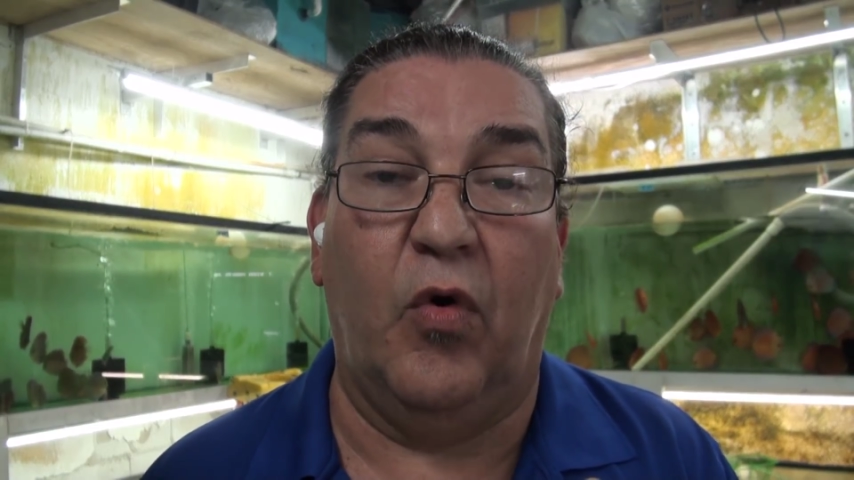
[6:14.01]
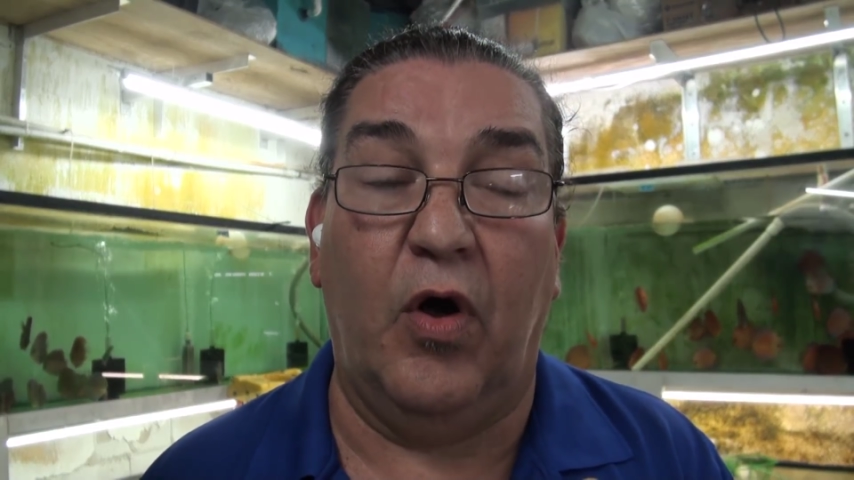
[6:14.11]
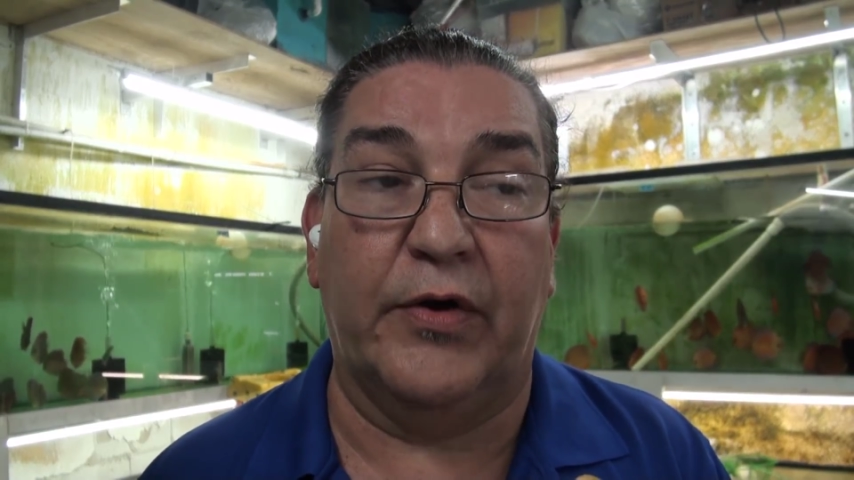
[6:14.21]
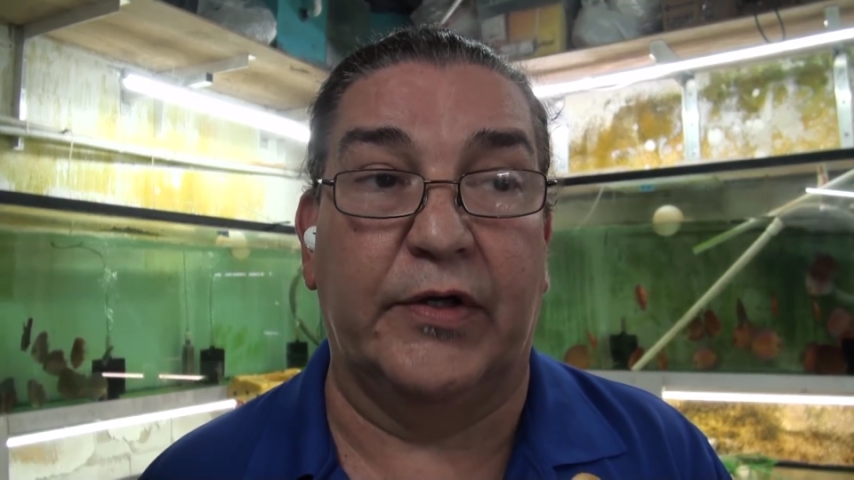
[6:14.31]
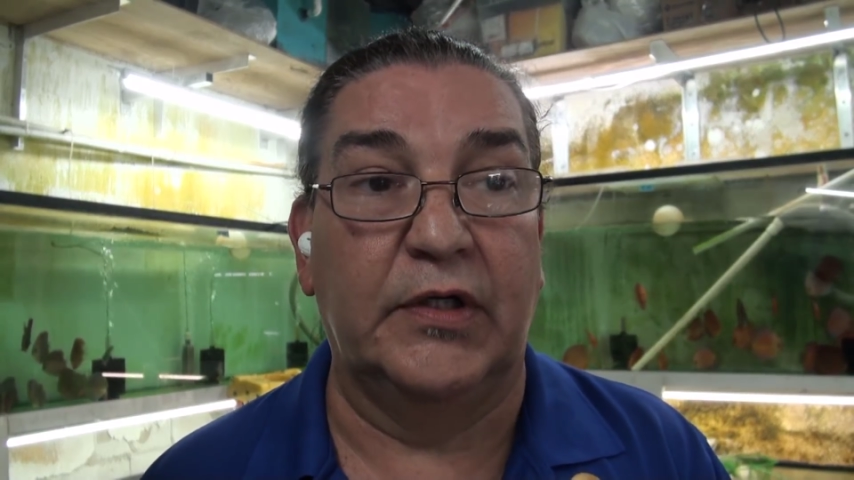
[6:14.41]

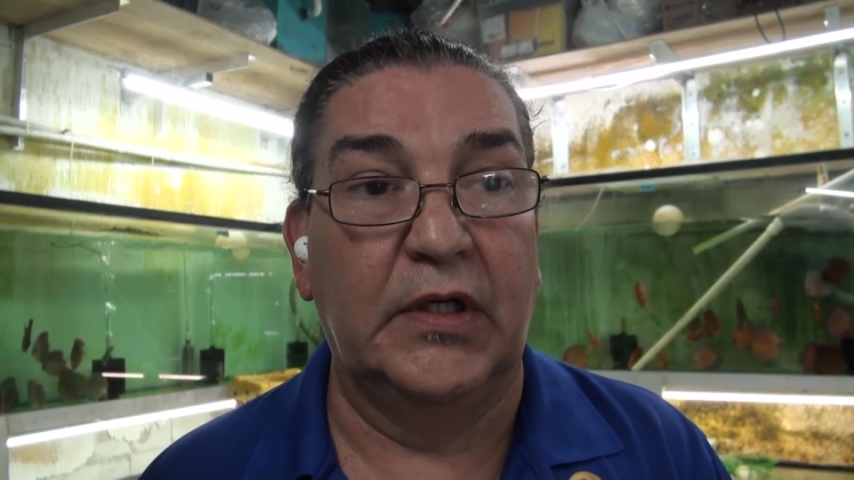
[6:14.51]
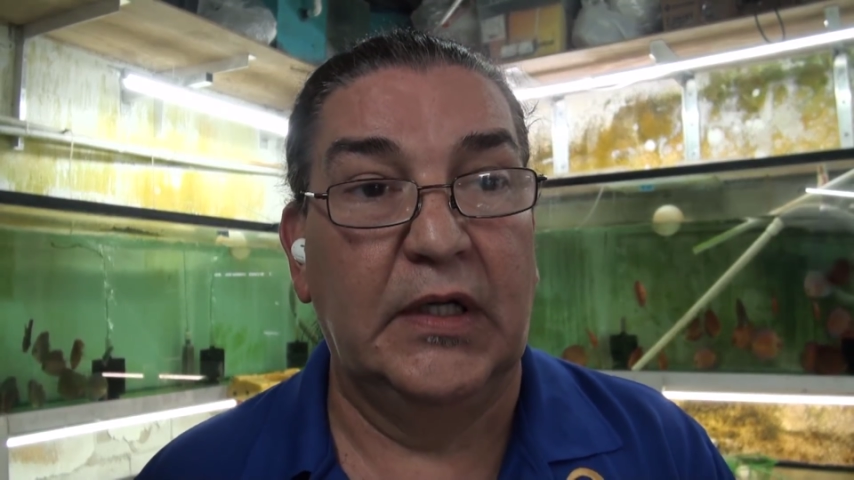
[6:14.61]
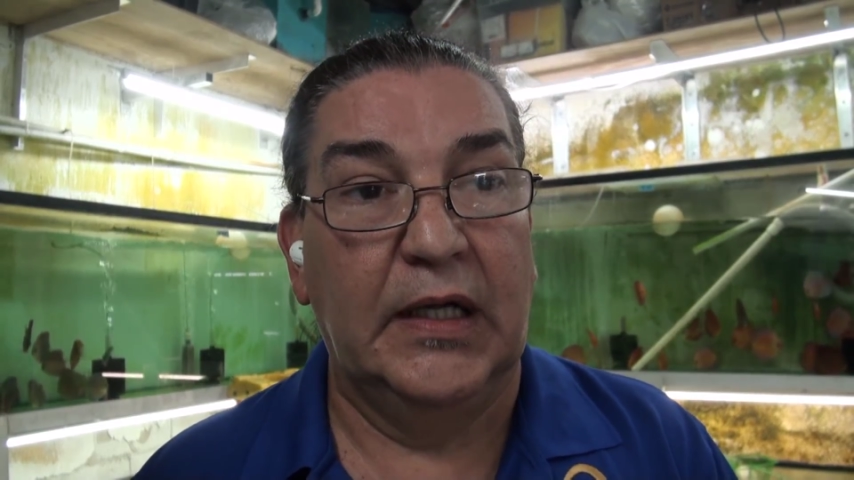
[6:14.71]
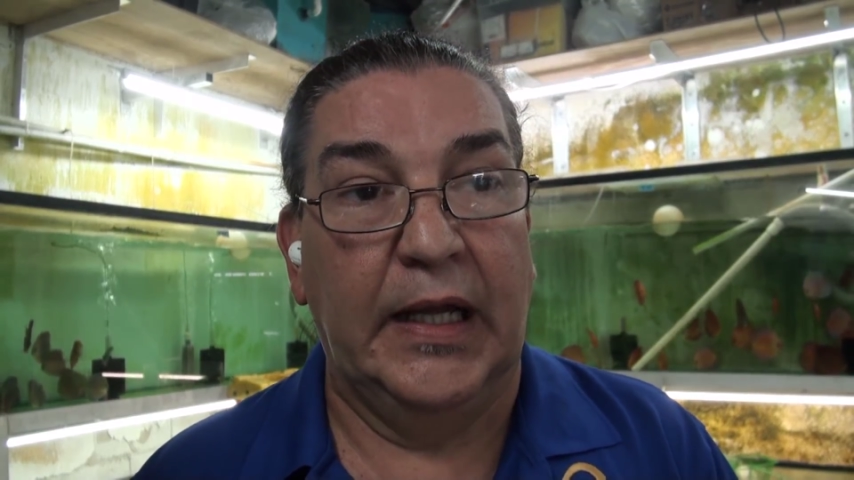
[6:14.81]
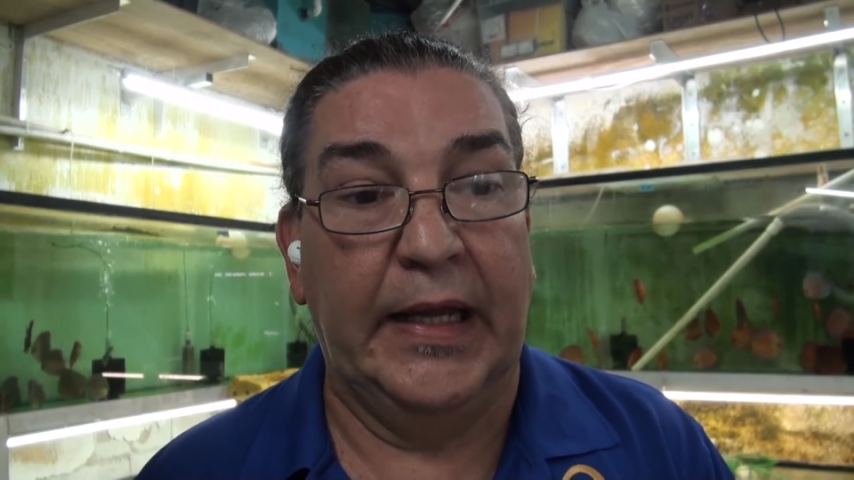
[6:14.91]
water.
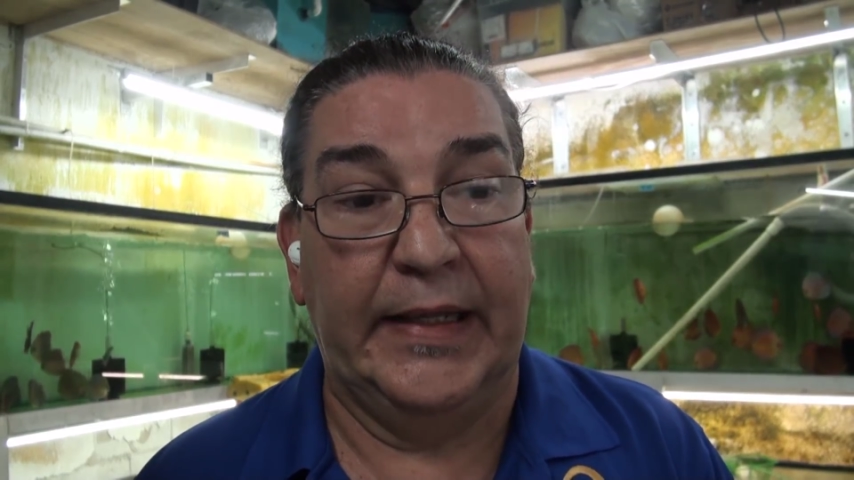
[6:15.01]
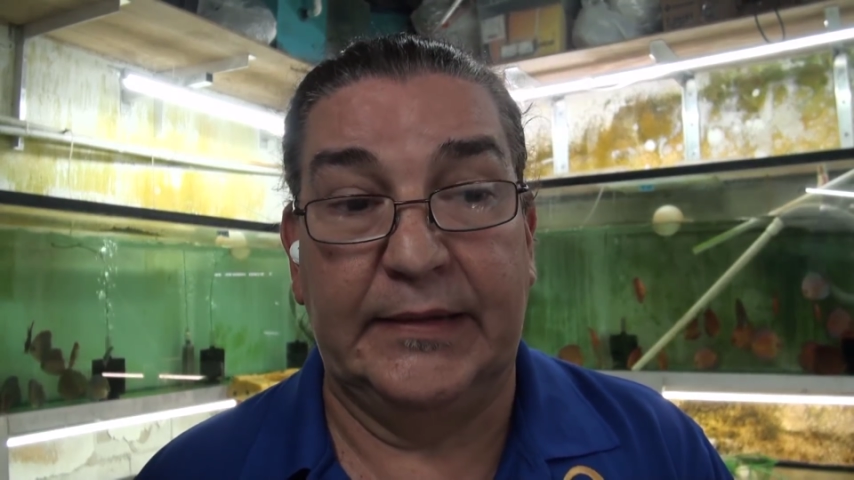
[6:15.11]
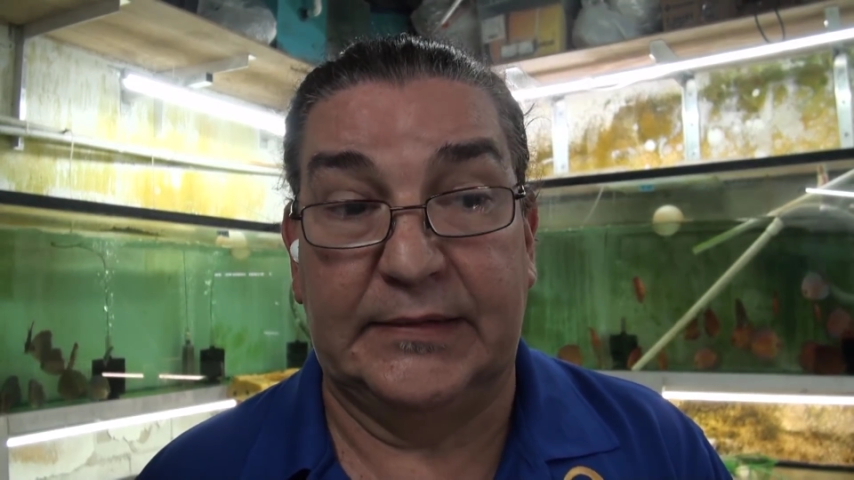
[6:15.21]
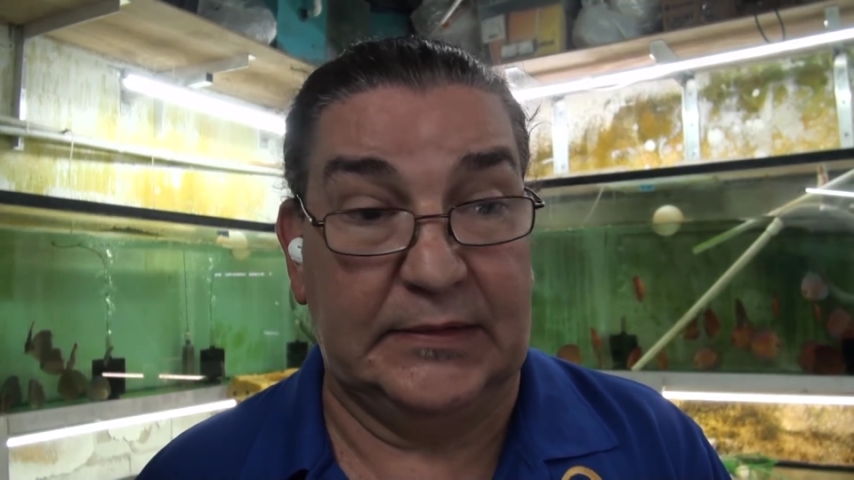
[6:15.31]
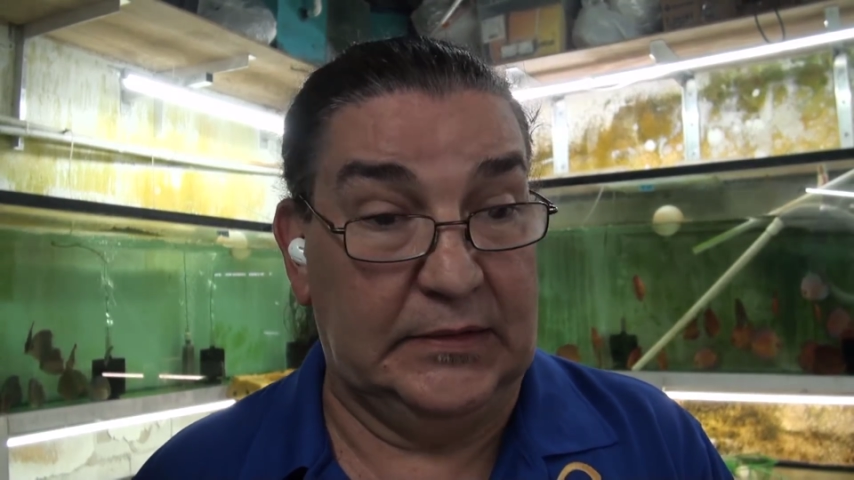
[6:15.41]
And